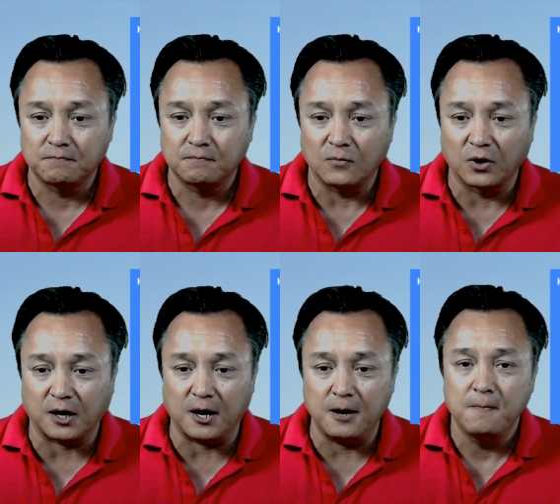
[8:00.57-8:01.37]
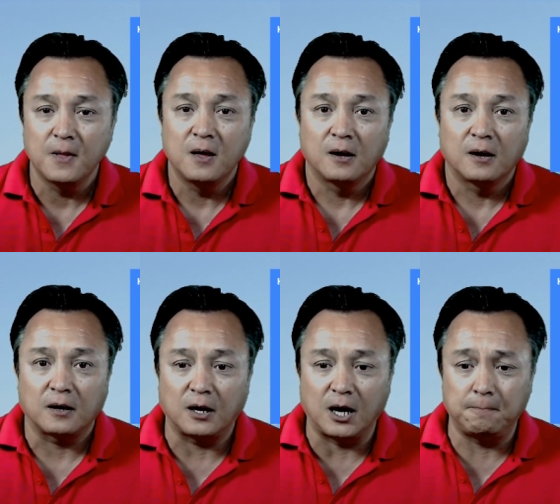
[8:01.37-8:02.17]
Okay.
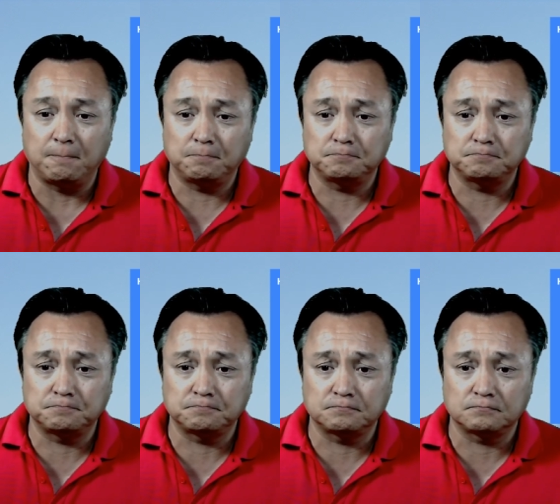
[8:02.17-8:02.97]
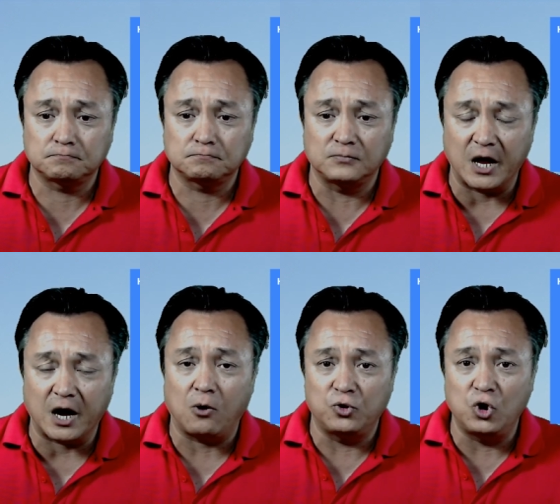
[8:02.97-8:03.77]
Um,
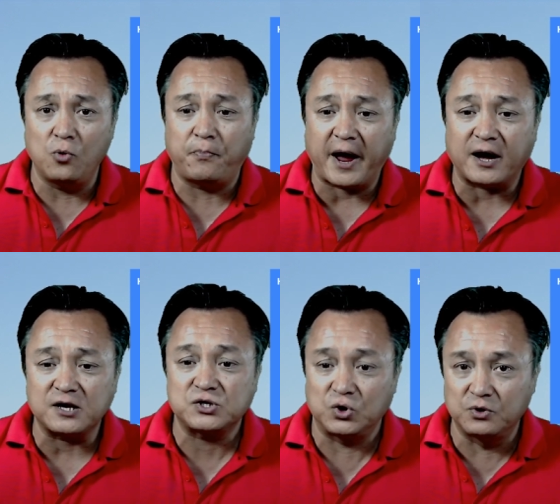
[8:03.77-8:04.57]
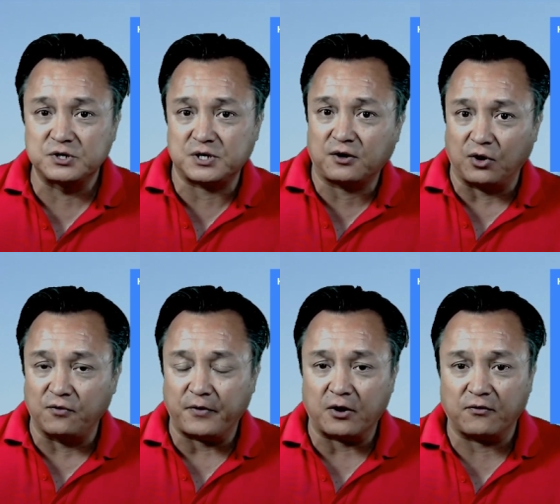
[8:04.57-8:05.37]
now, Newt Bass, who was a
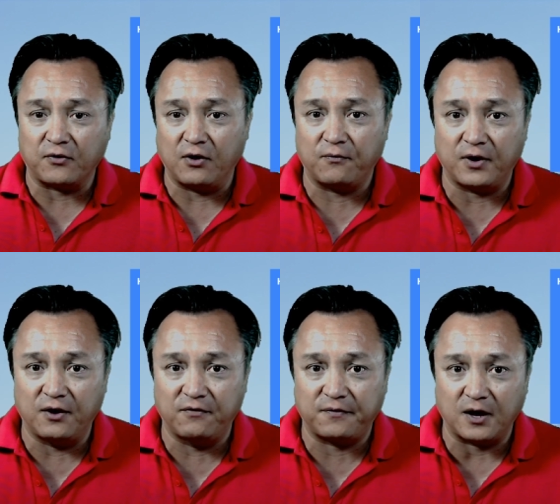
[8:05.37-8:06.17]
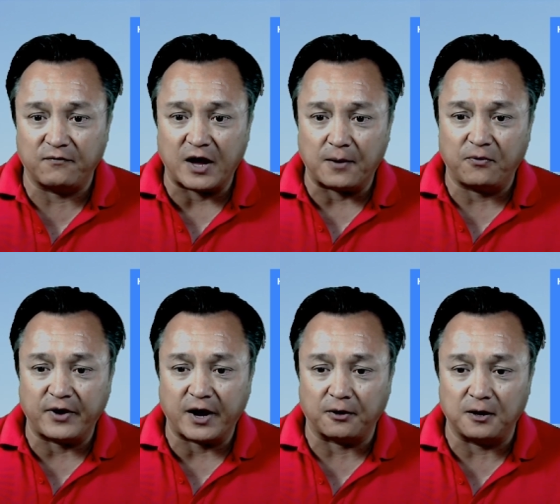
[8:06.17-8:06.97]
co-founder of, of, of Apple
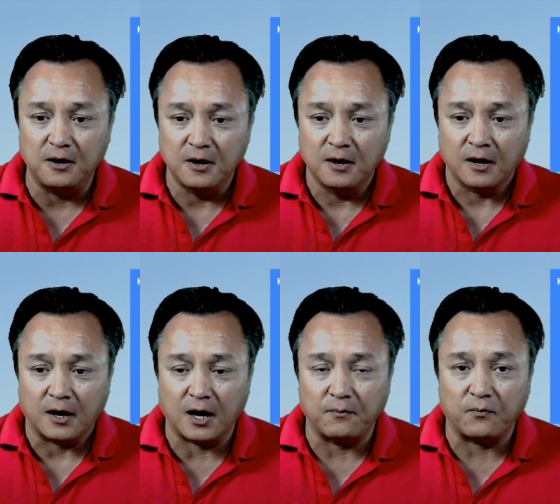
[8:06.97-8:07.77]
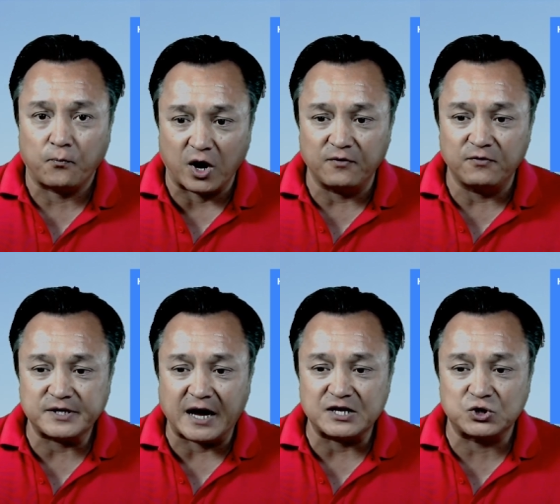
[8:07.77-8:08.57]
Valley, uh, part of his
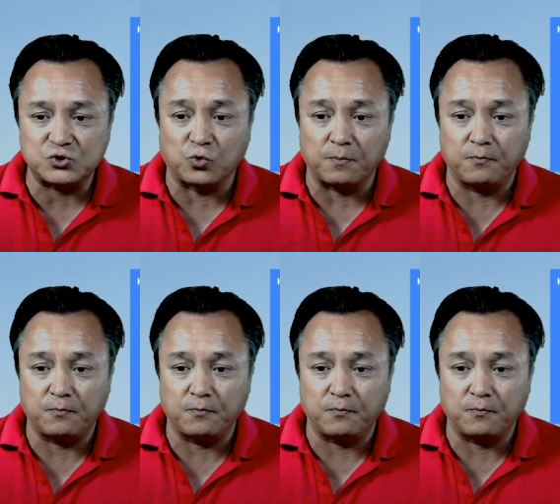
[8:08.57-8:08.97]
assets were,